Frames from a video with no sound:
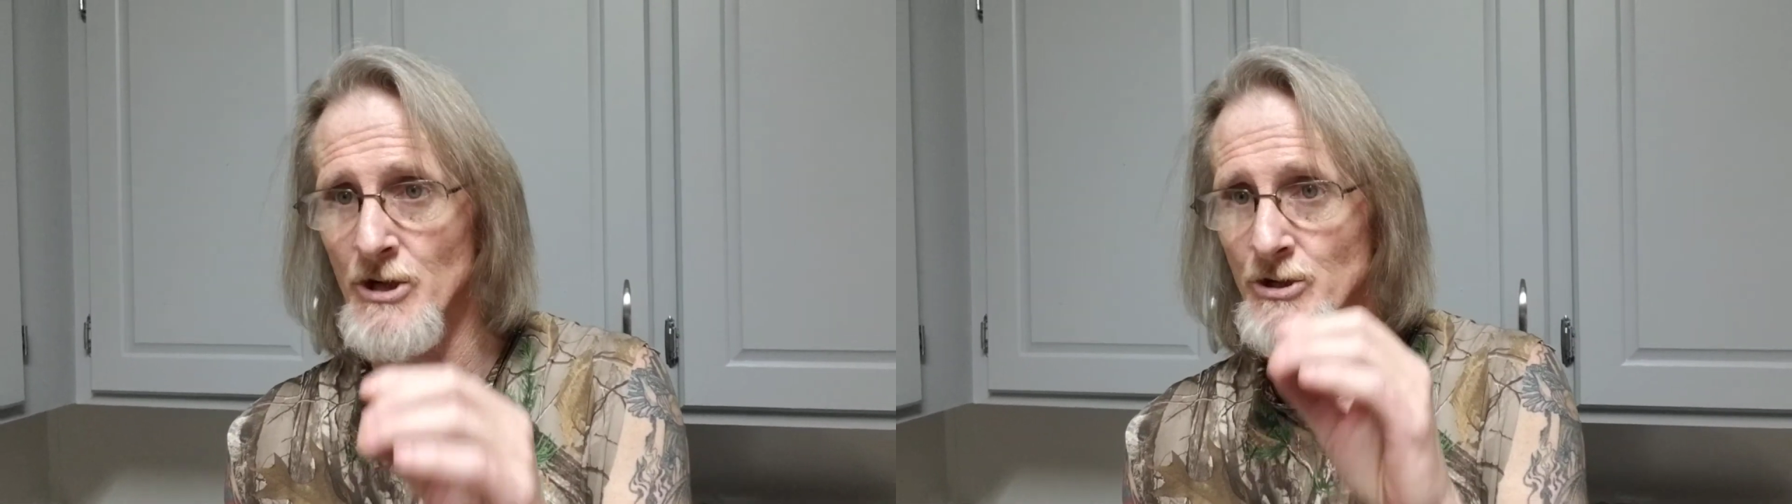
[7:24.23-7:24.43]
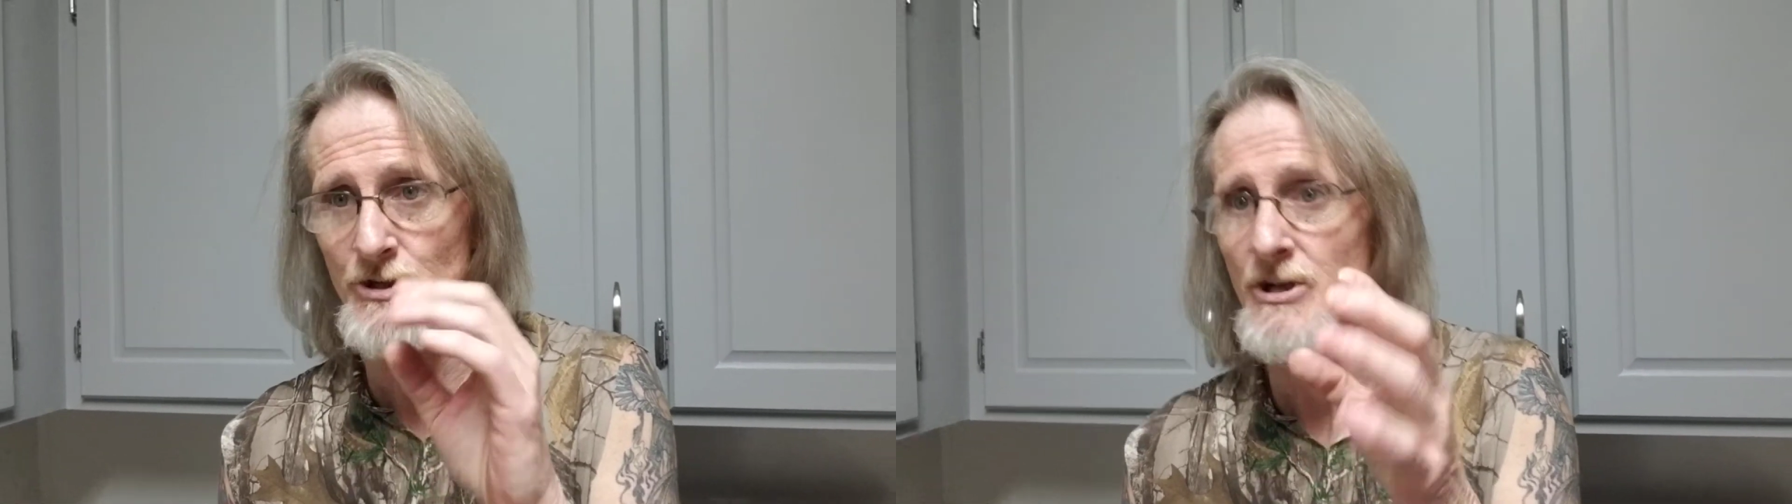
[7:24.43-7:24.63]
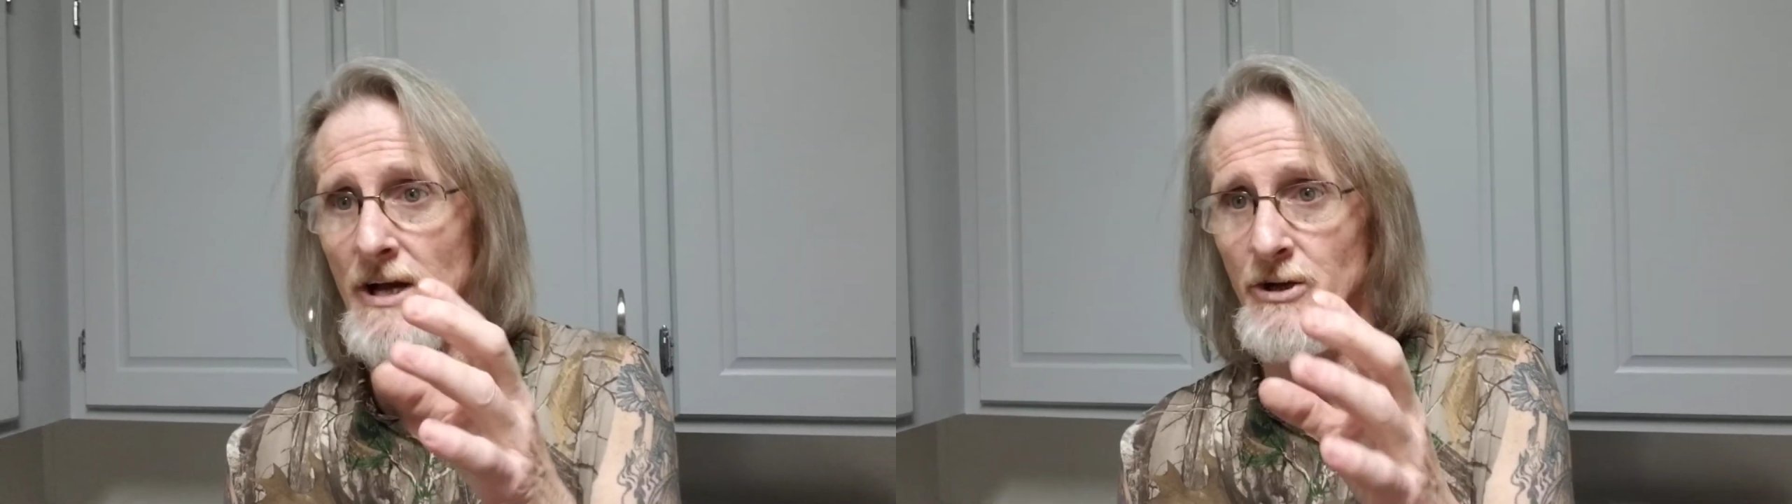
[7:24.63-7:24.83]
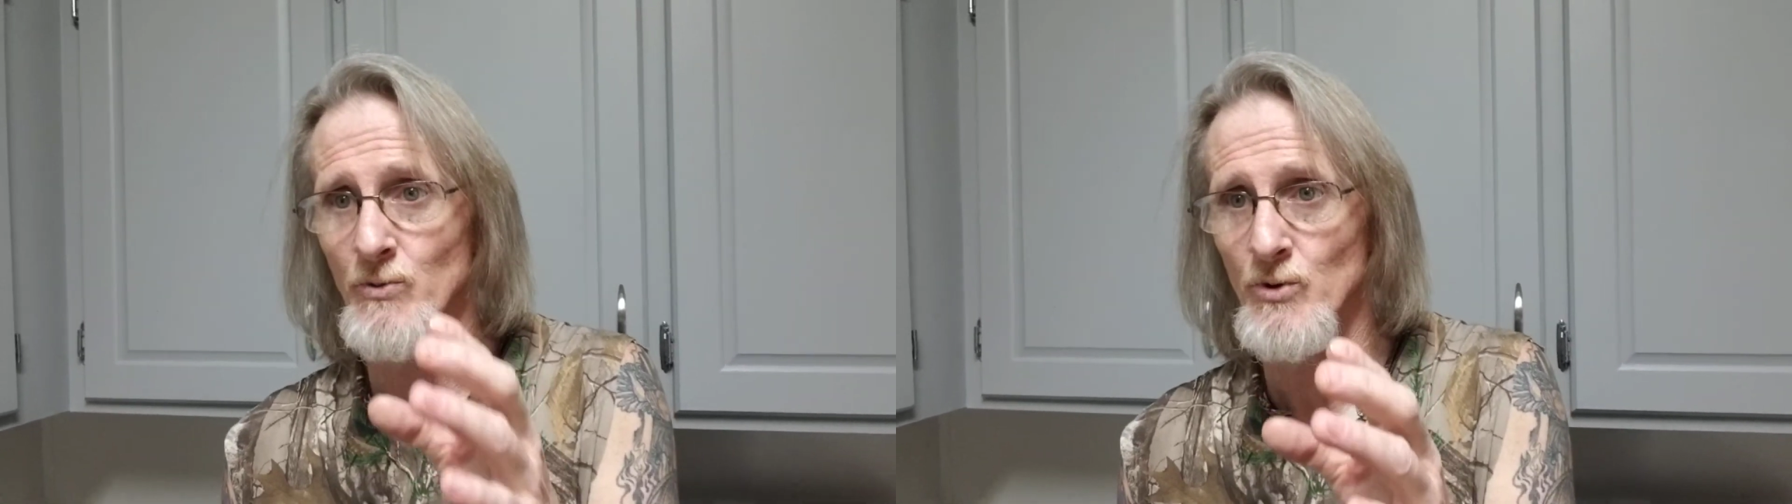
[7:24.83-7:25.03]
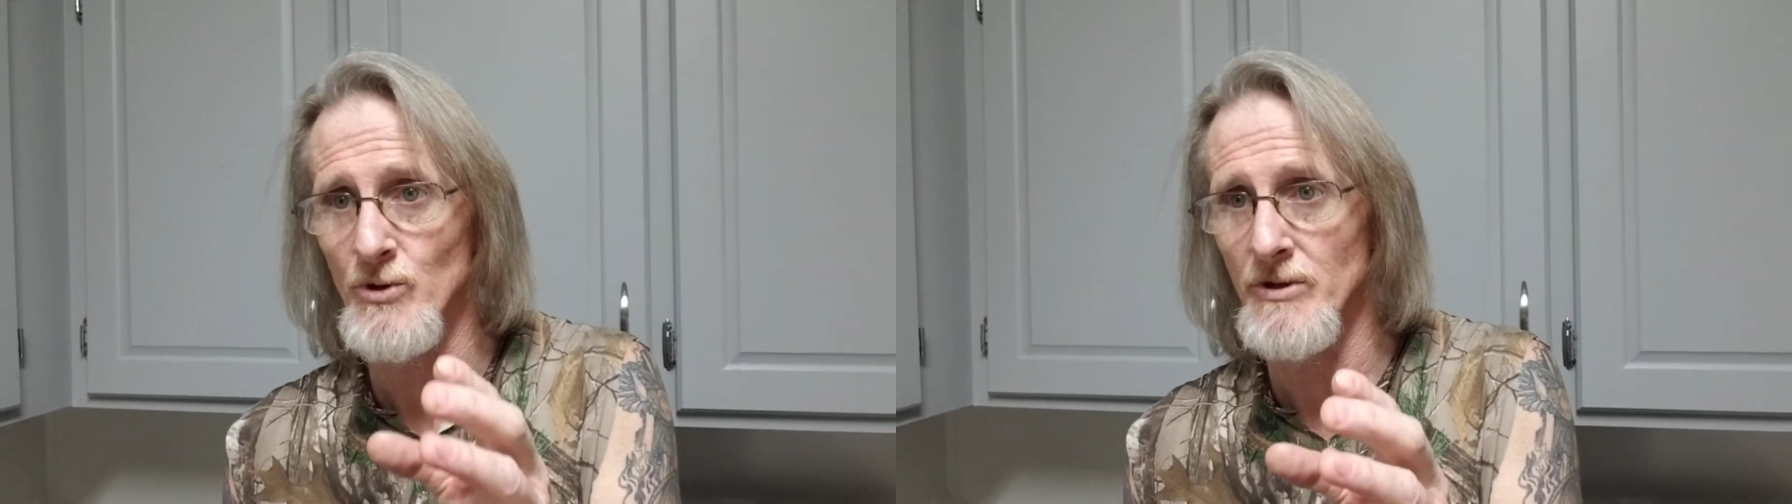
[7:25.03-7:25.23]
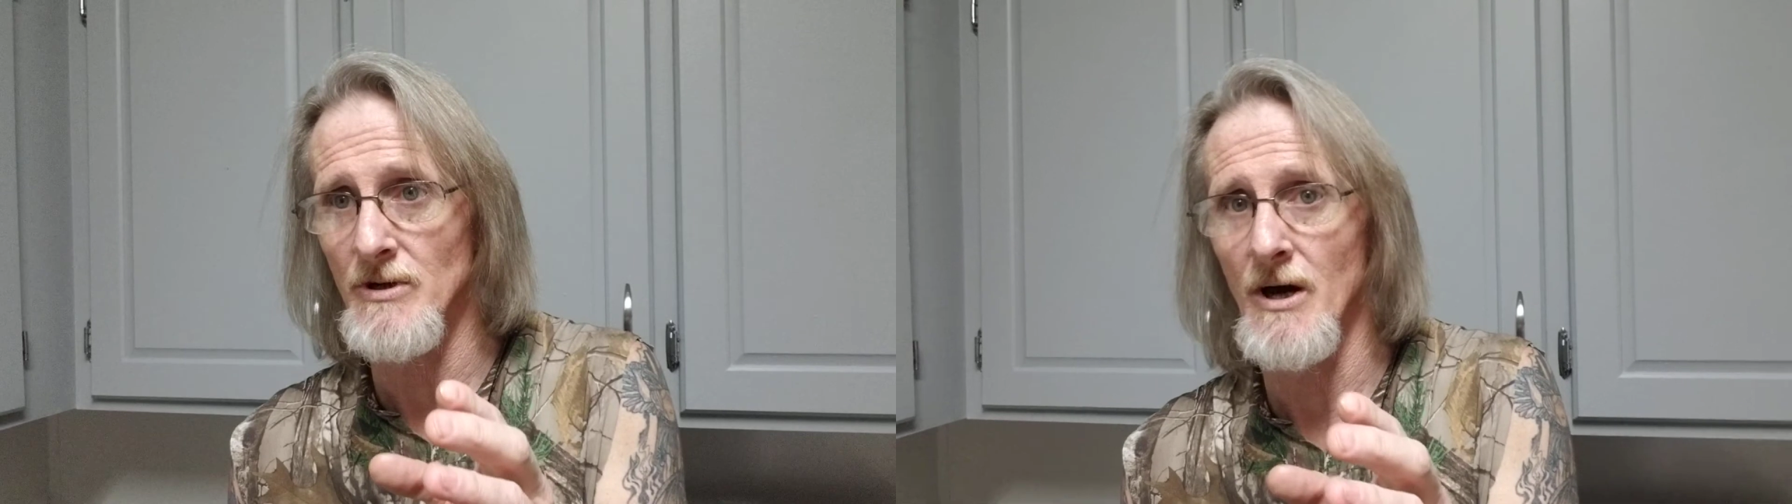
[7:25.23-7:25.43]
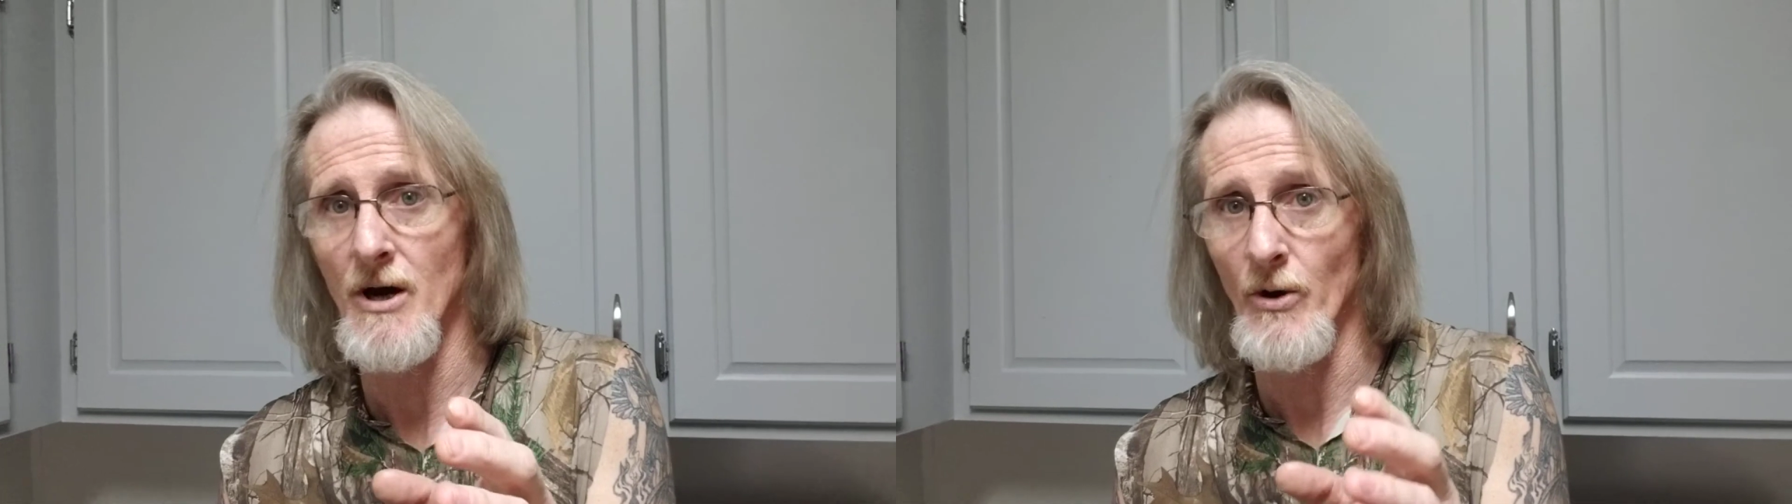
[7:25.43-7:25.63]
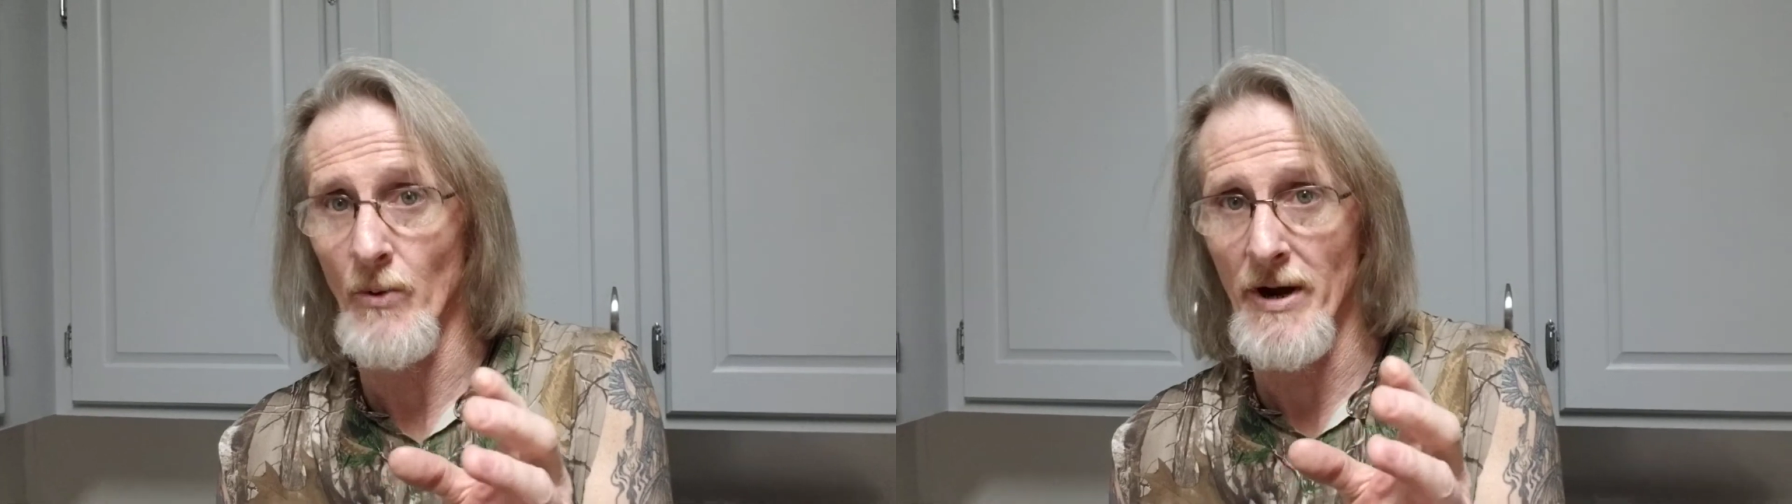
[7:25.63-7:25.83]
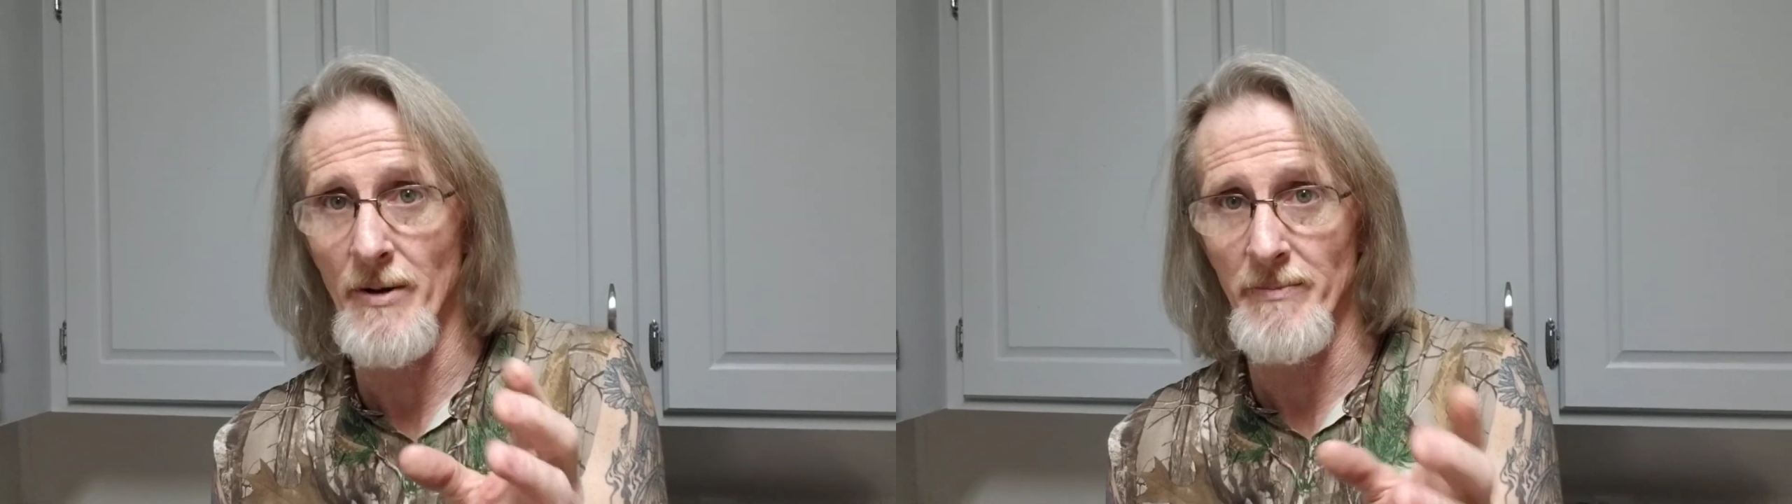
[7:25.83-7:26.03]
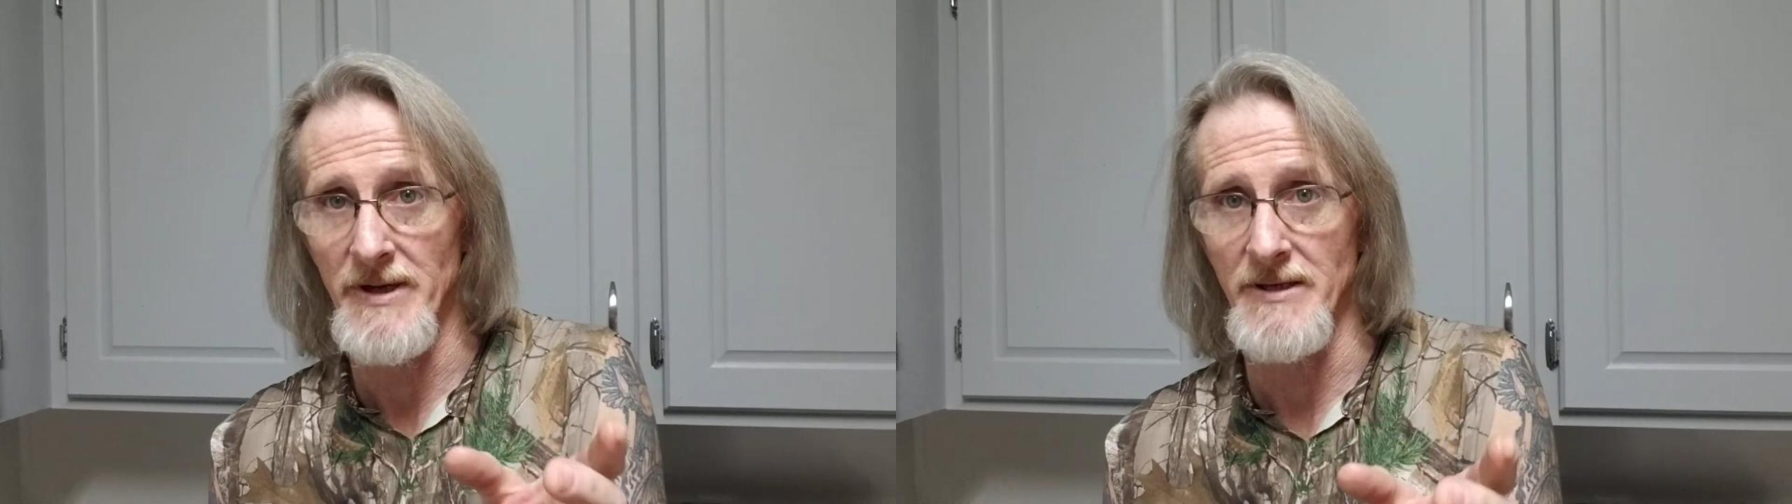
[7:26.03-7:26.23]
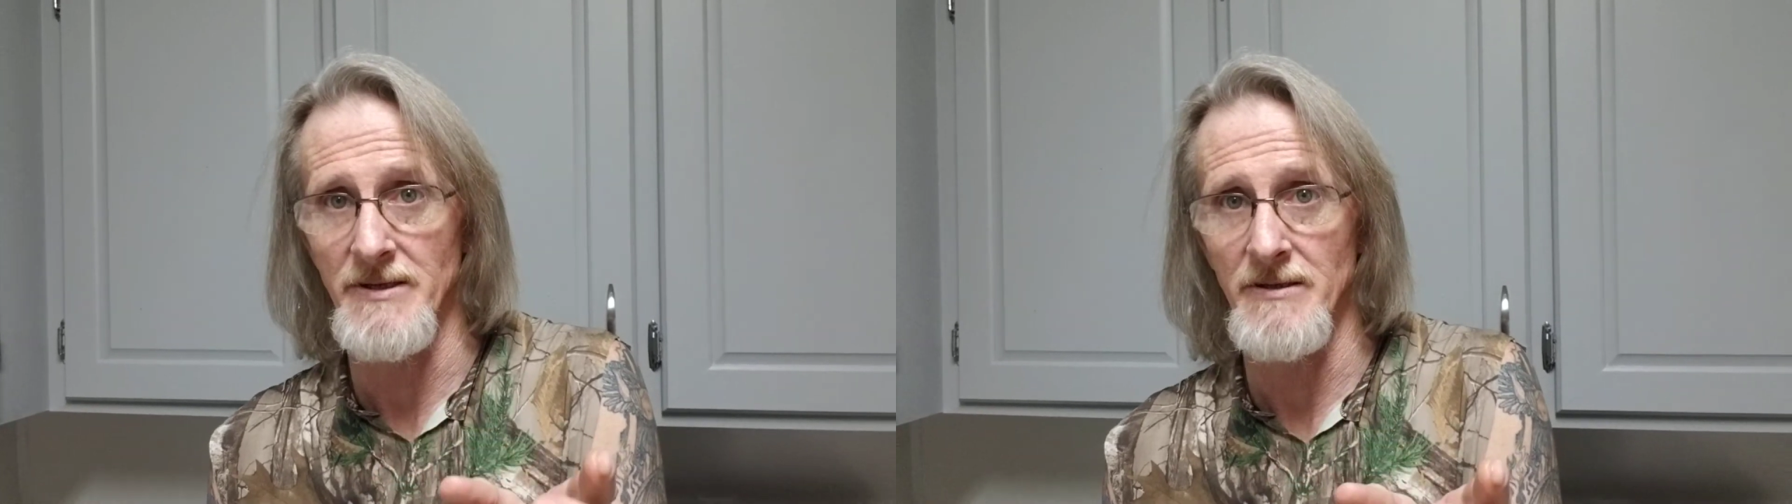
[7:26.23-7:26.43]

just like you would ground meat.